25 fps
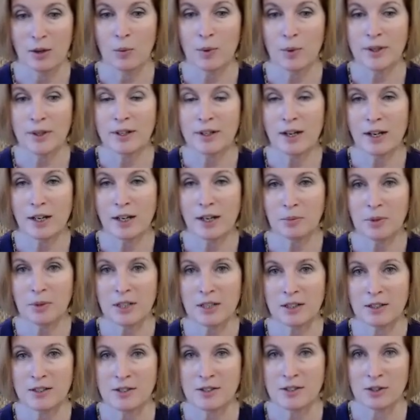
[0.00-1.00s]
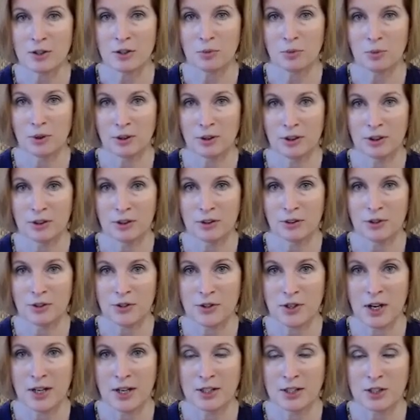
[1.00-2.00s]
would not be considered political
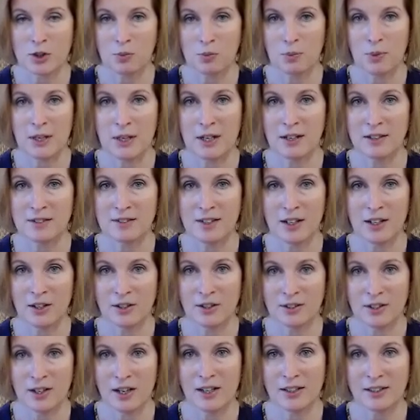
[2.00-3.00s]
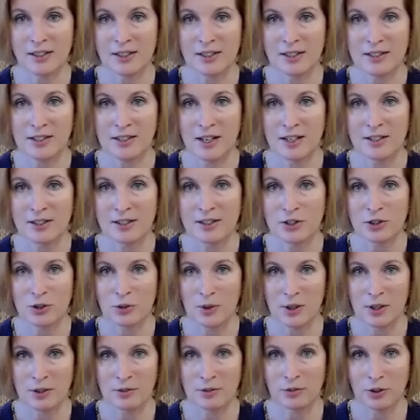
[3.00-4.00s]
signs because they are not intended
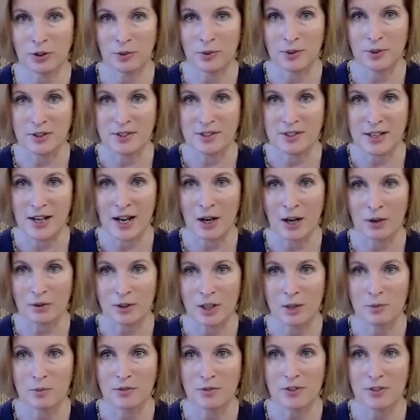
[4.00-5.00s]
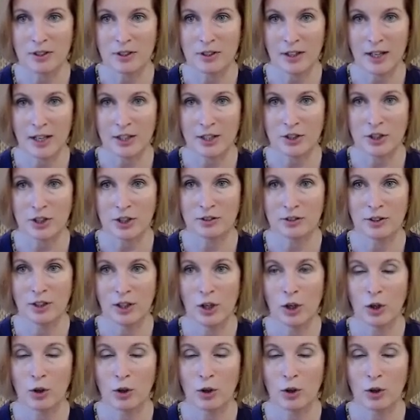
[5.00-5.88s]
to influence the outcome of an election,